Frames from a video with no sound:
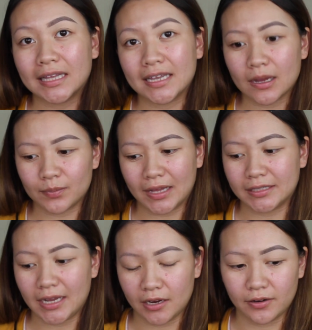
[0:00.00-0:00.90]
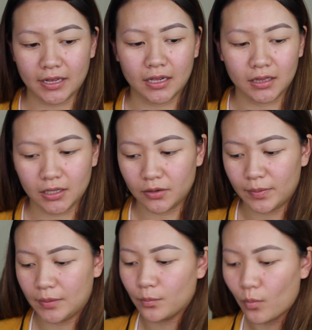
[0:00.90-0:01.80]
clean up that area a little
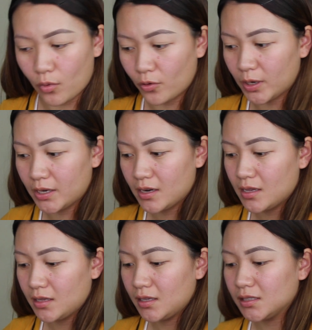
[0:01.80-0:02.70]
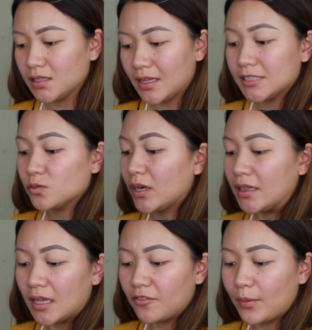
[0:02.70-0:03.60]
bit more. So that's what I
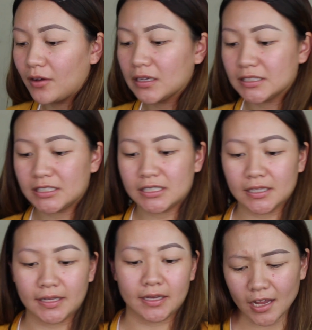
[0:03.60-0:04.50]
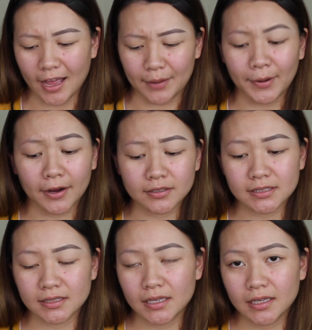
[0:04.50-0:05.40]
love about concealing
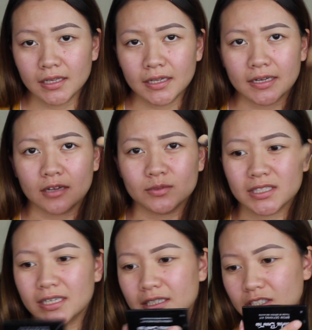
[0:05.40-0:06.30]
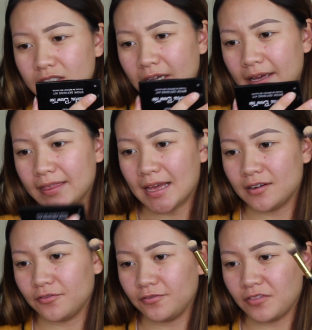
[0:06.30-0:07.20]
eyebrows. Now I'm just going to take
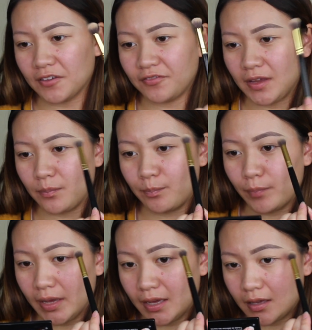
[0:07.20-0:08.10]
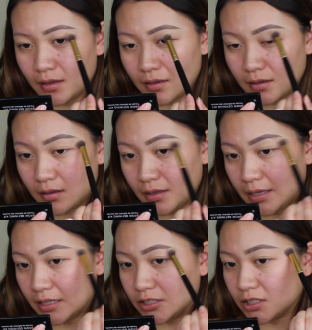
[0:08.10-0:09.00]
that fluffy,
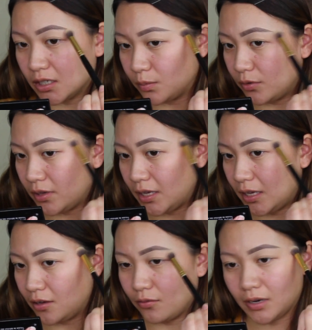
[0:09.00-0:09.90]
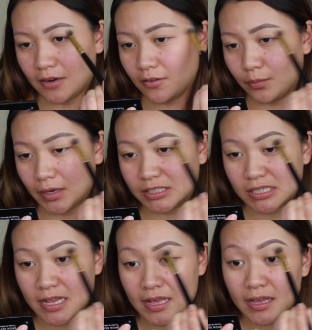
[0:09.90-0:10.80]
big-ish kabuki whatever
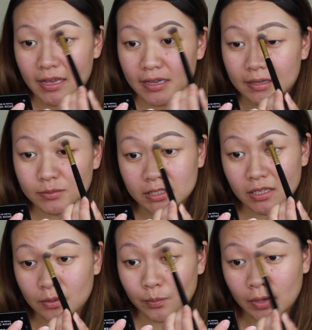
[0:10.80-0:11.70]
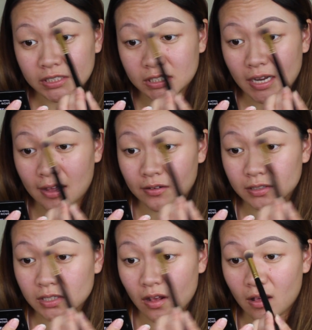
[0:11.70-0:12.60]
brush, and I'm just going to brush
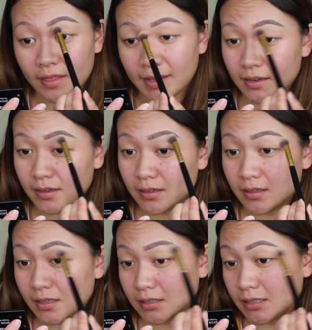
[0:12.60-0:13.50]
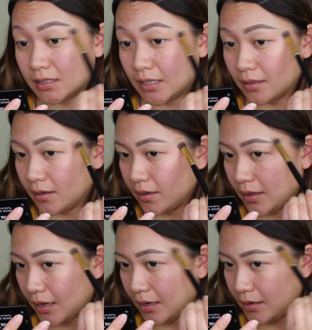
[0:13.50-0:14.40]
out all that concealer
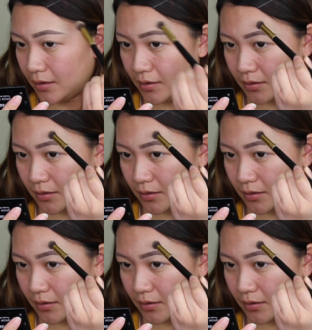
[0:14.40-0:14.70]
that